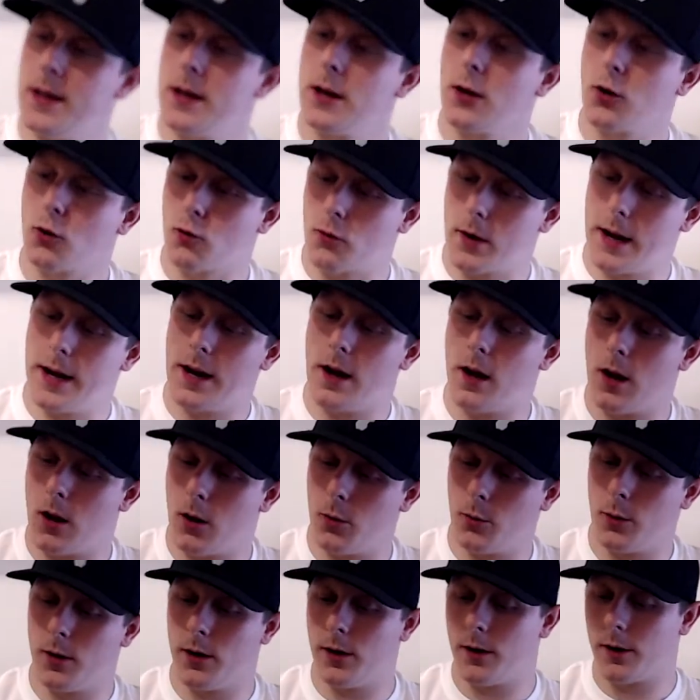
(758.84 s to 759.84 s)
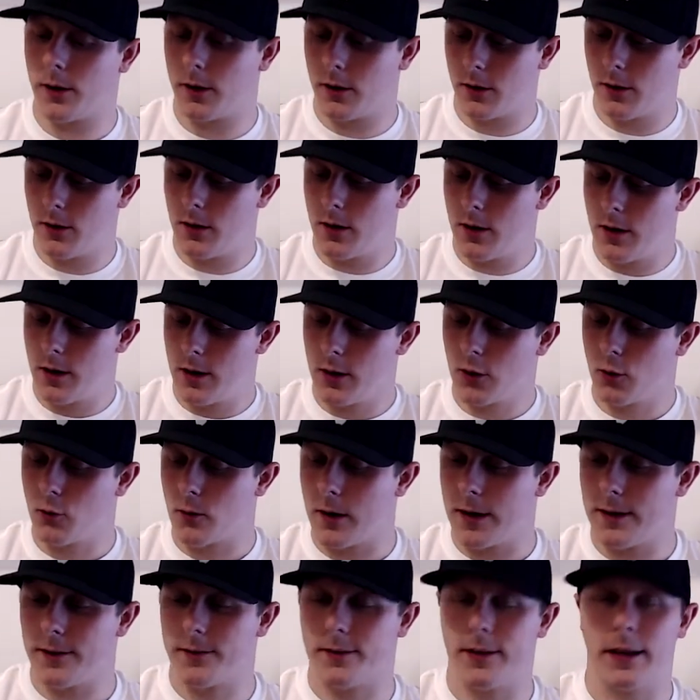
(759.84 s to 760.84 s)
Great artwork,
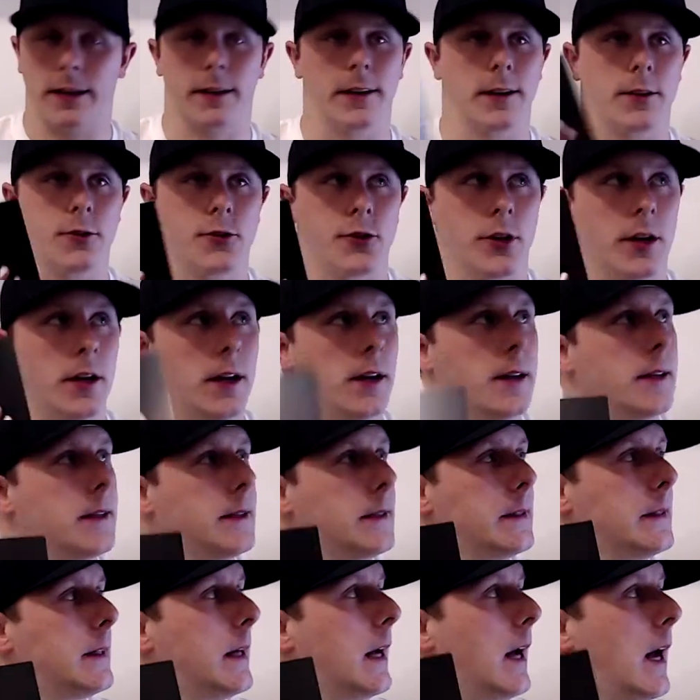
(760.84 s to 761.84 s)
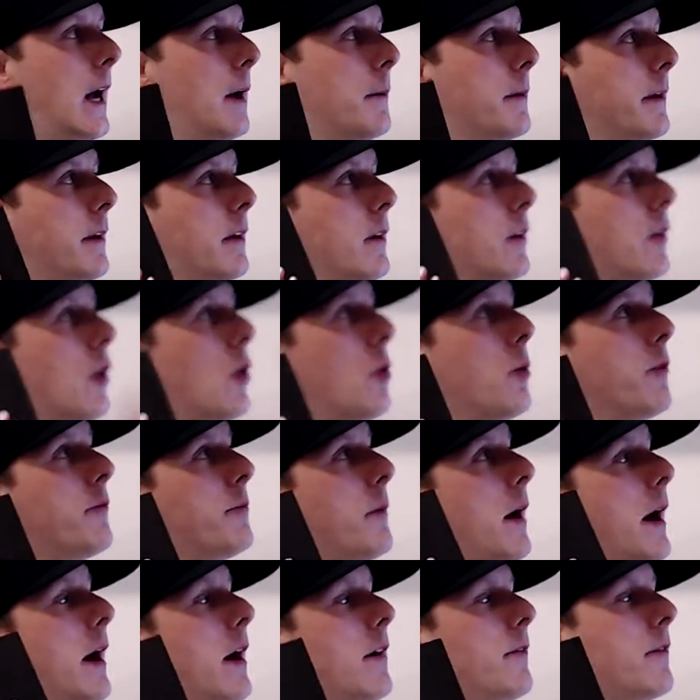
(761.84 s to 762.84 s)
great signature. Um, it can go with
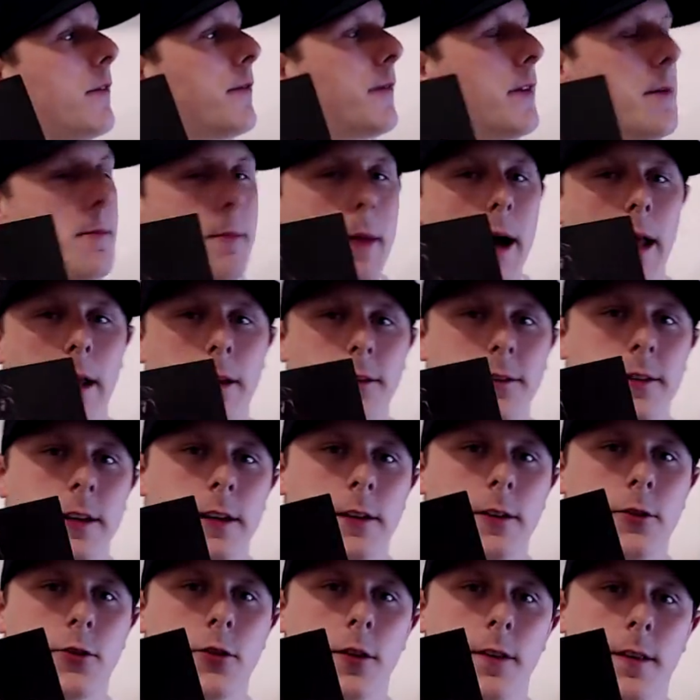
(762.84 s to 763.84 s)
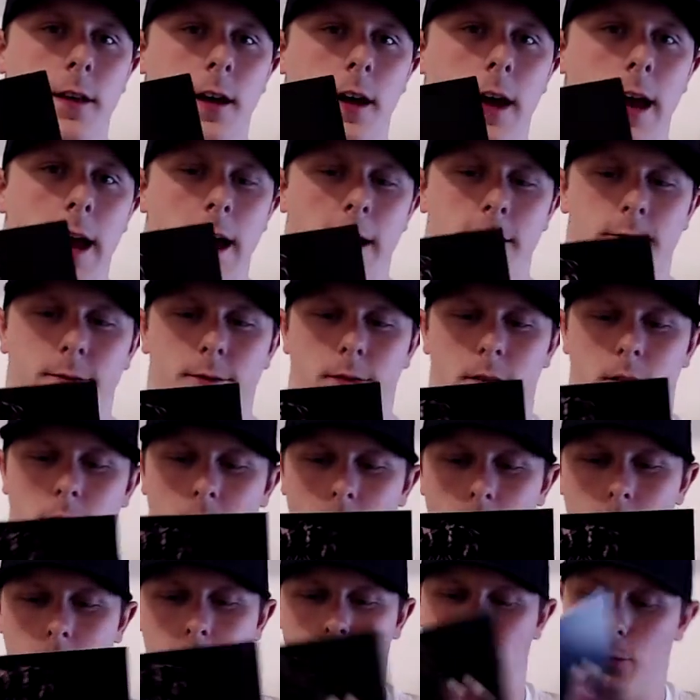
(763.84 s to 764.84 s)
my other Finn Balor signature that I have.
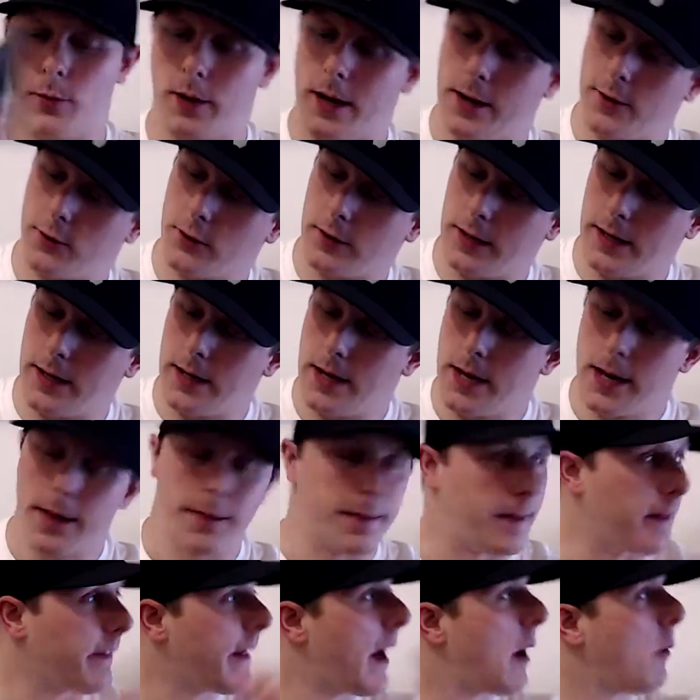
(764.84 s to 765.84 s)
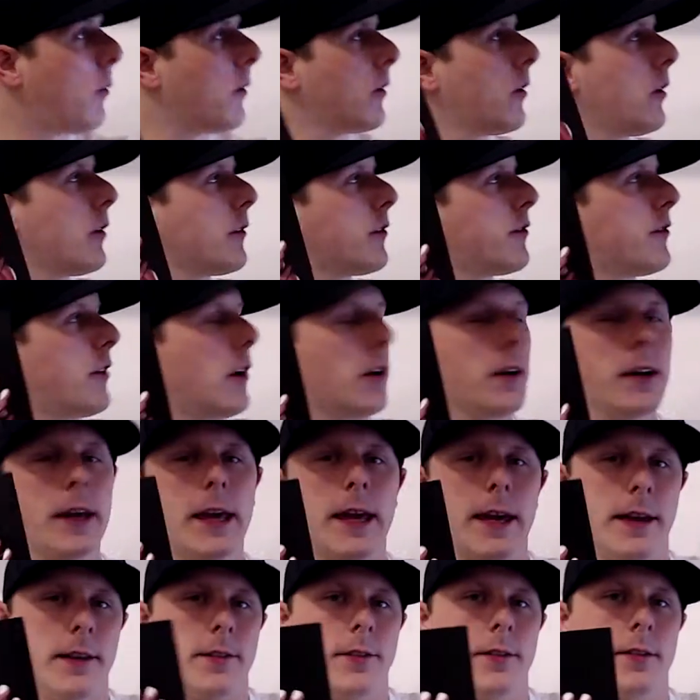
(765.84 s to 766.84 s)
Um, this one actually, that that one got
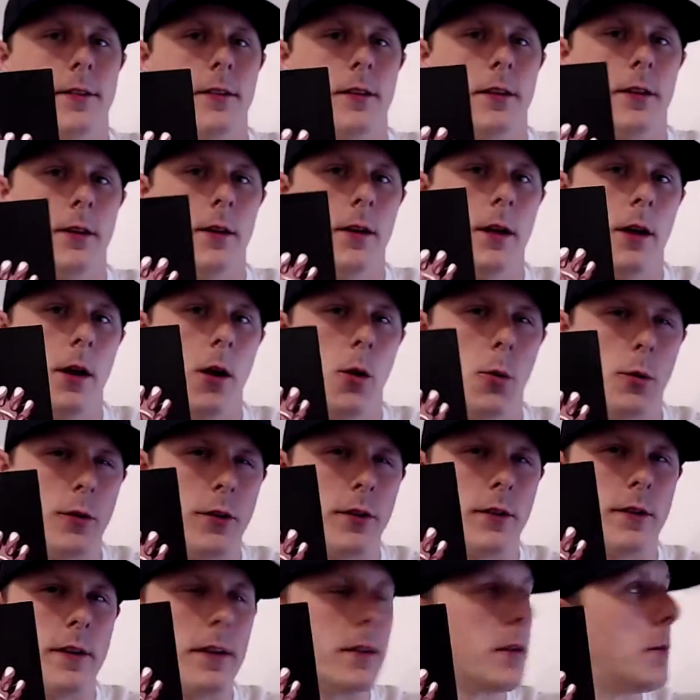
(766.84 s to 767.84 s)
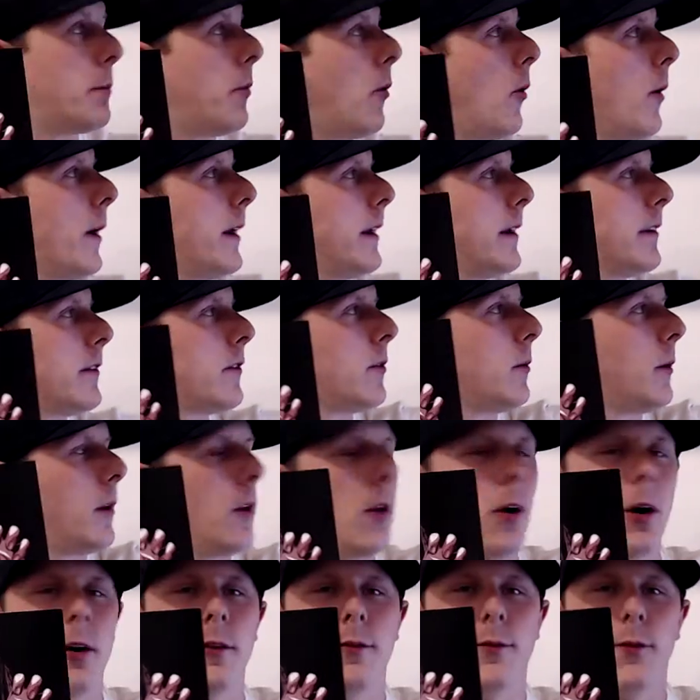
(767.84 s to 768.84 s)
sun-kissed, which is disappointing. So a
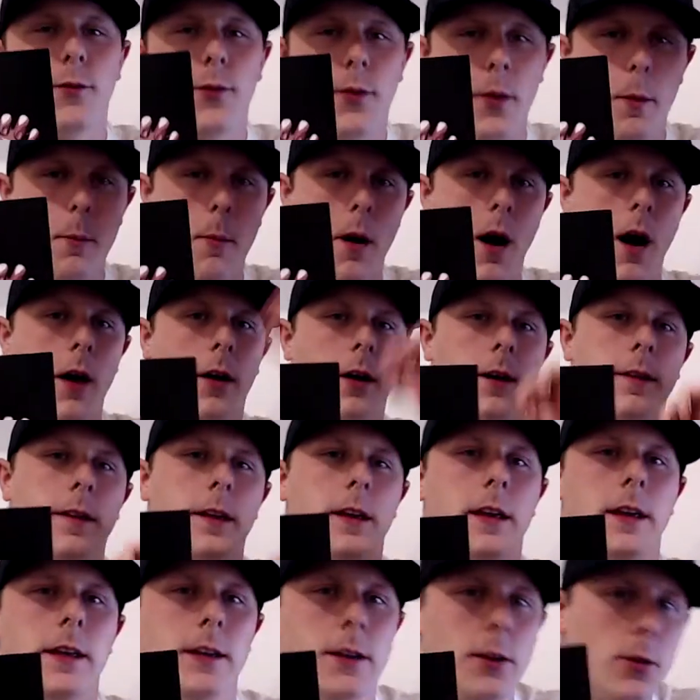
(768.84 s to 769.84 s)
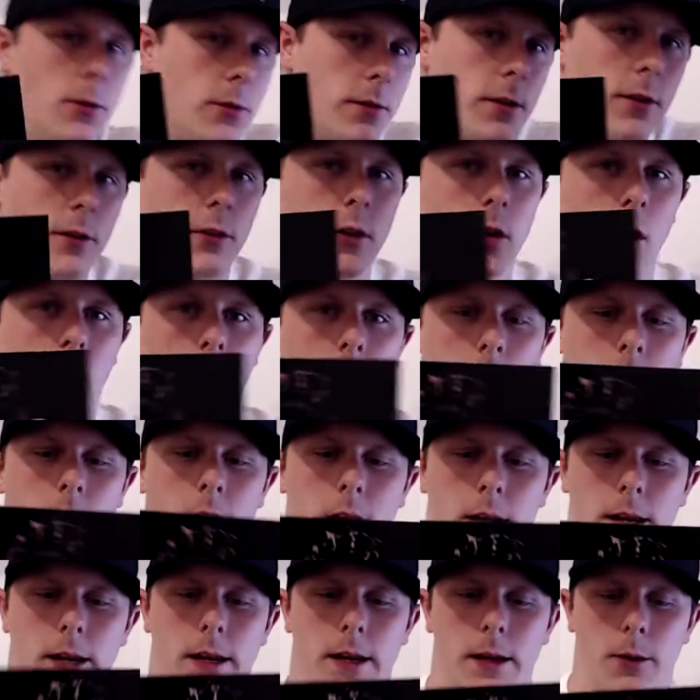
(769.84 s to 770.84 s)
lot of the marker that he used is gone,
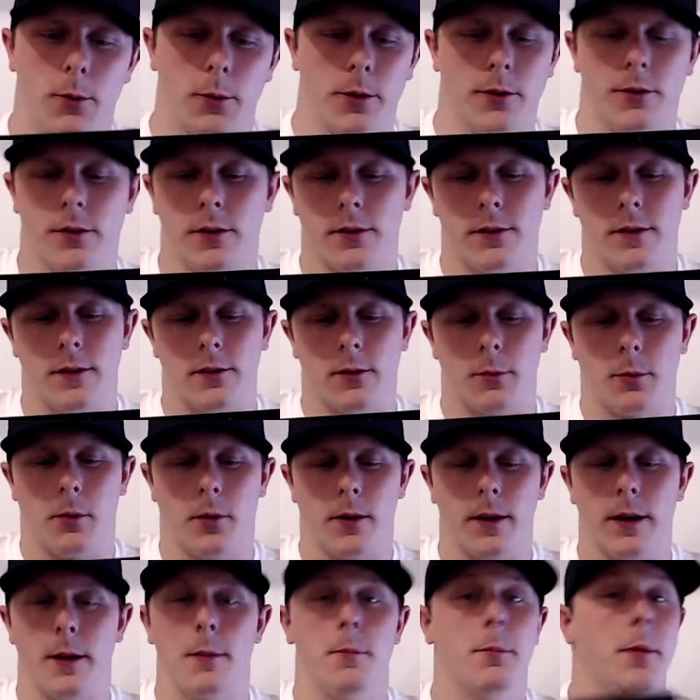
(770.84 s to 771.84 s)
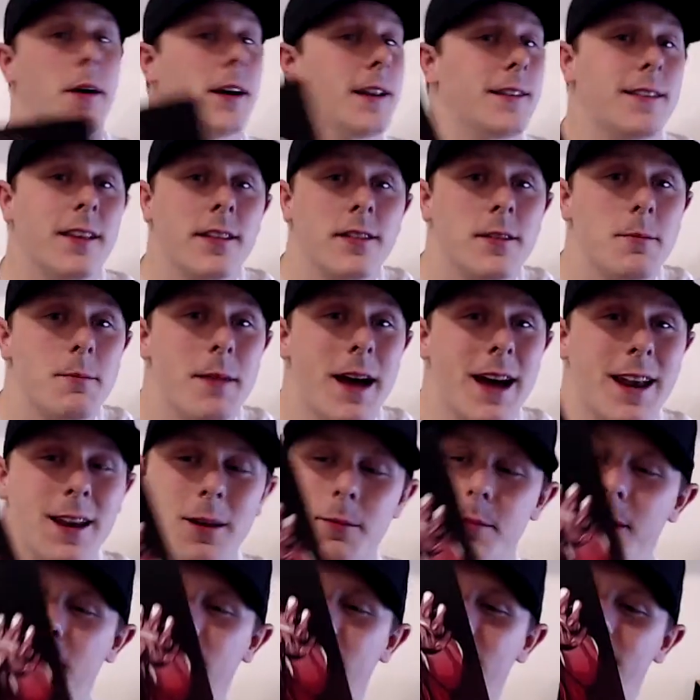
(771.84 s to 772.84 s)
which is disappointing. But it doesn't matter
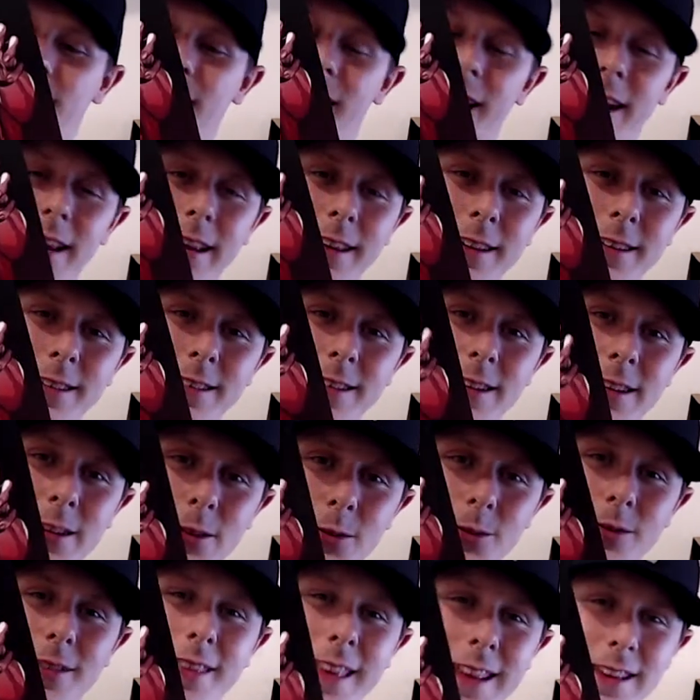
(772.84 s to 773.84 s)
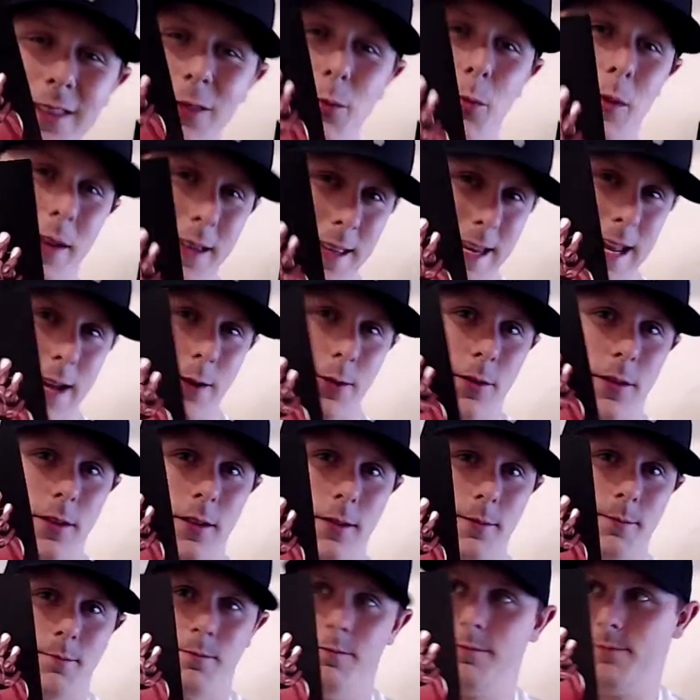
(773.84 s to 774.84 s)
because I can use this one now to
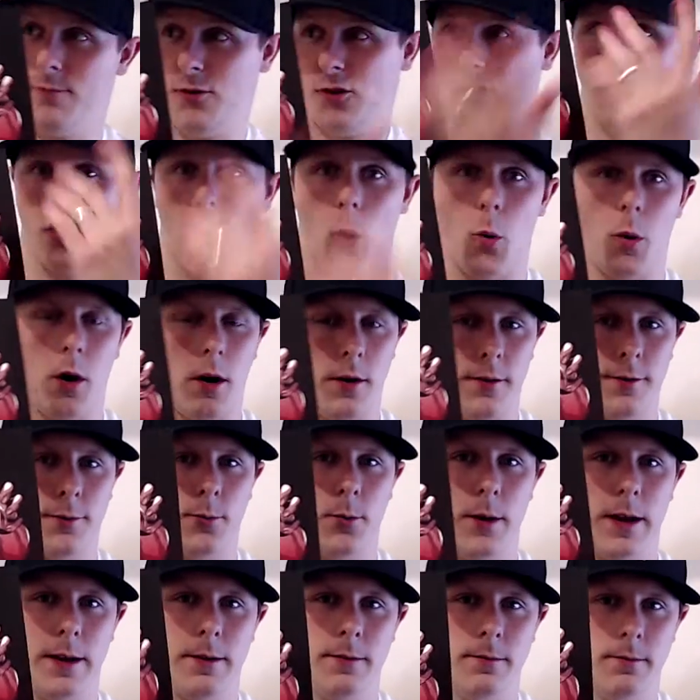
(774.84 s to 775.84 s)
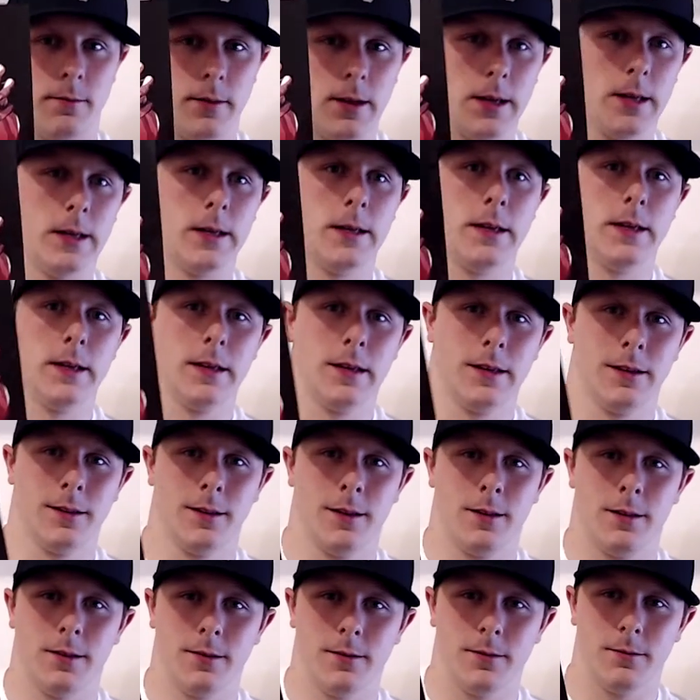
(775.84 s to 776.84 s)
show off when
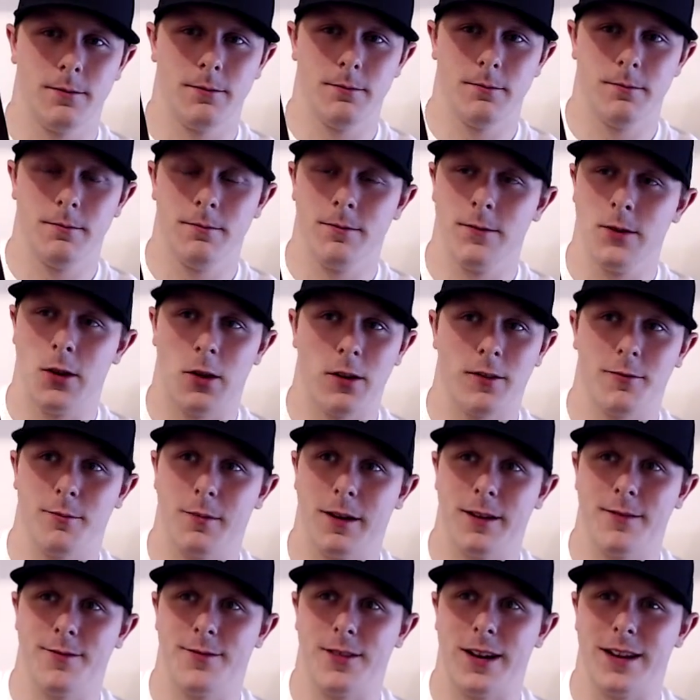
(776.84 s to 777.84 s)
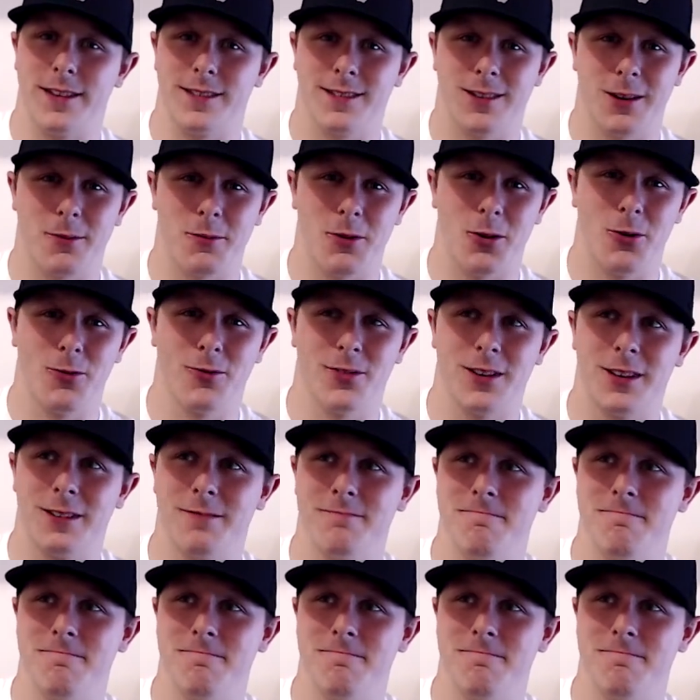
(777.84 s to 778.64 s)
none of my friends come over.